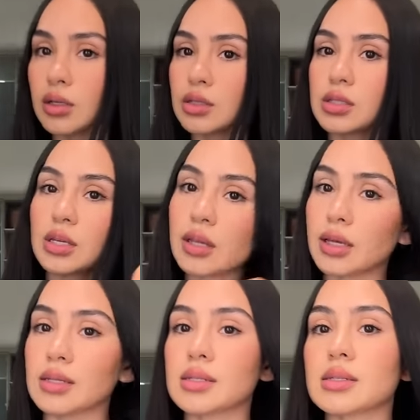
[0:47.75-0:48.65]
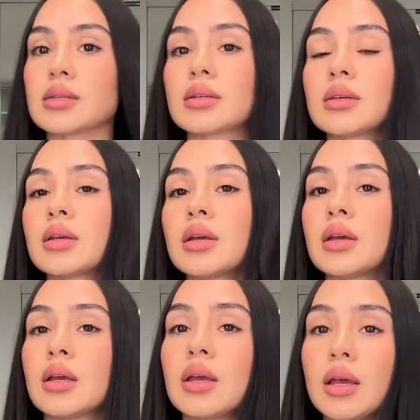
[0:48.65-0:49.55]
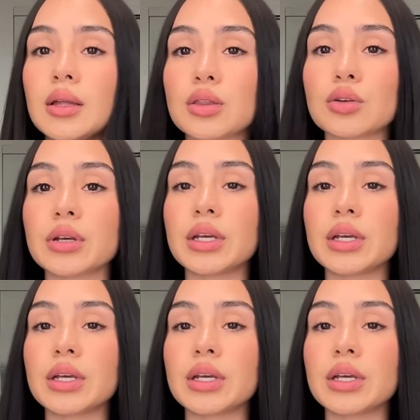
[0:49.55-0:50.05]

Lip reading: to this in 3